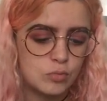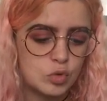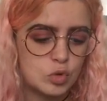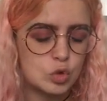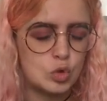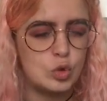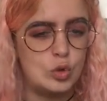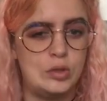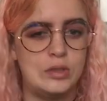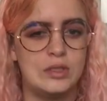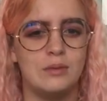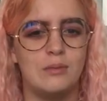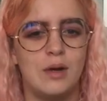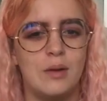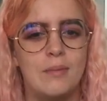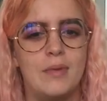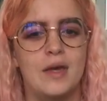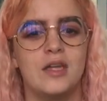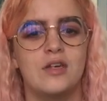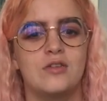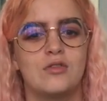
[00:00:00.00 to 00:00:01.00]
drawers in my
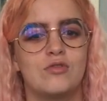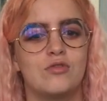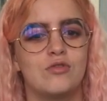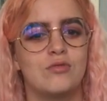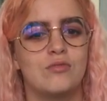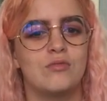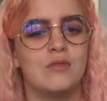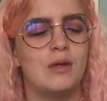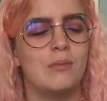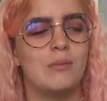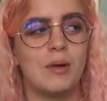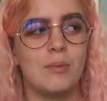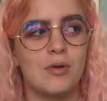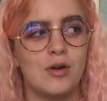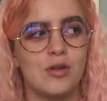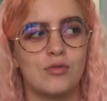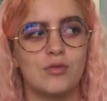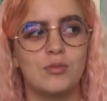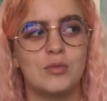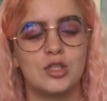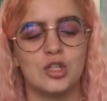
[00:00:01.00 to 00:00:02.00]
bed, in my
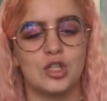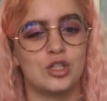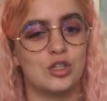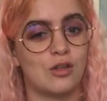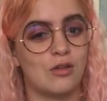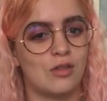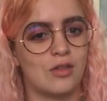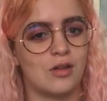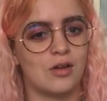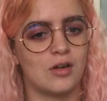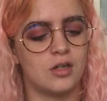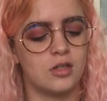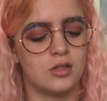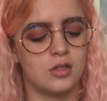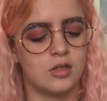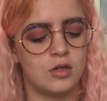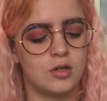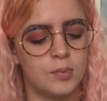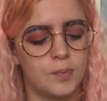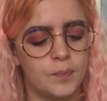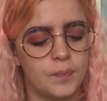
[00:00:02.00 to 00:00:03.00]
bathroom, which I don't think I
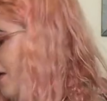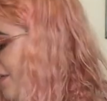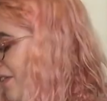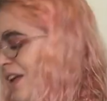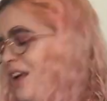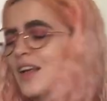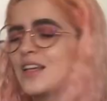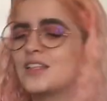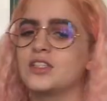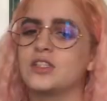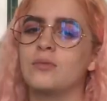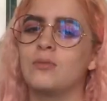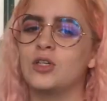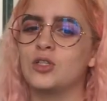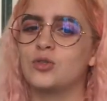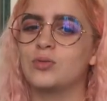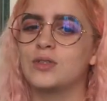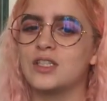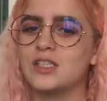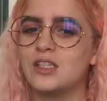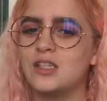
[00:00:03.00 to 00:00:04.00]
do. I think it's the
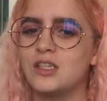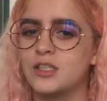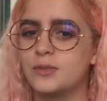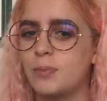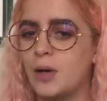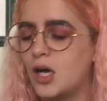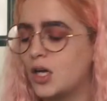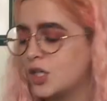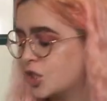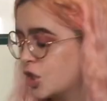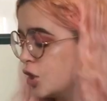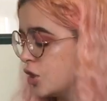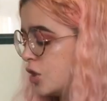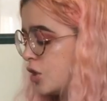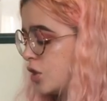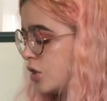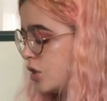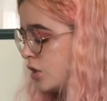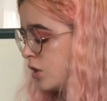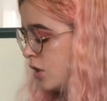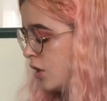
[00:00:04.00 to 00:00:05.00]
most ridiculous
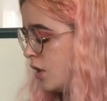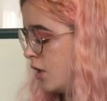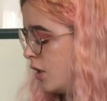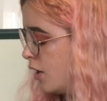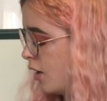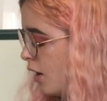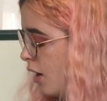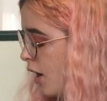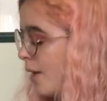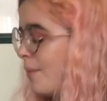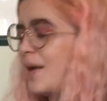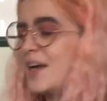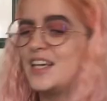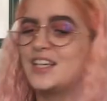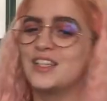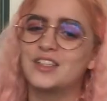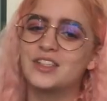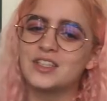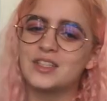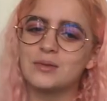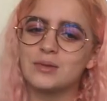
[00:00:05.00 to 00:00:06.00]
purchase I
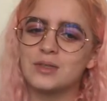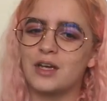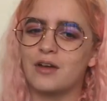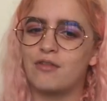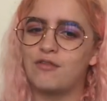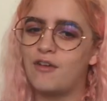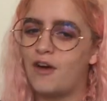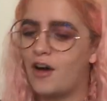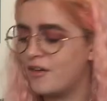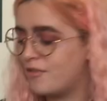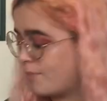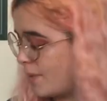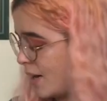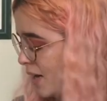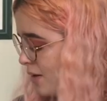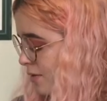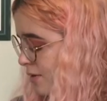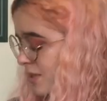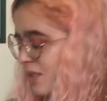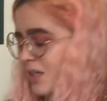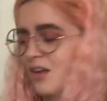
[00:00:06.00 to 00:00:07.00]
made, because it was like
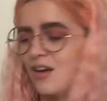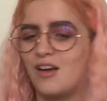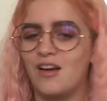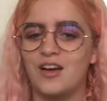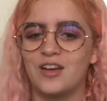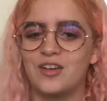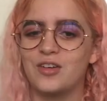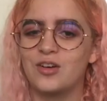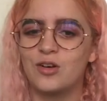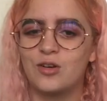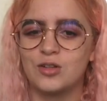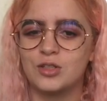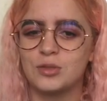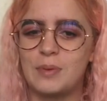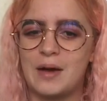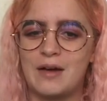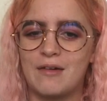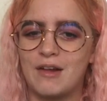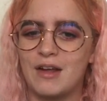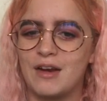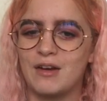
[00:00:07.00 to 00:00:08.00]
£5 and like I could have gone to
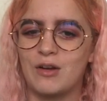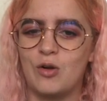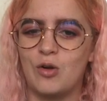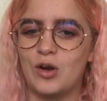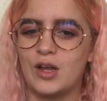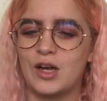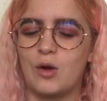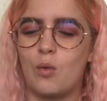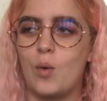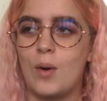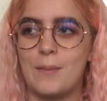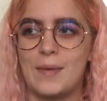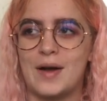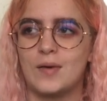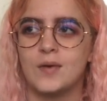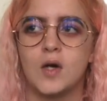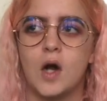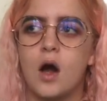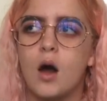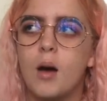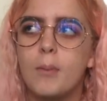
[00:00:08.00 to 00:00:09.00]
Poundland and got like a
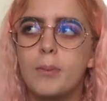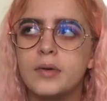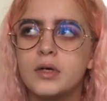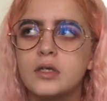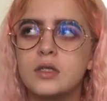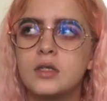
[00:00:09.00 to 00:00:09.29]
£1 cup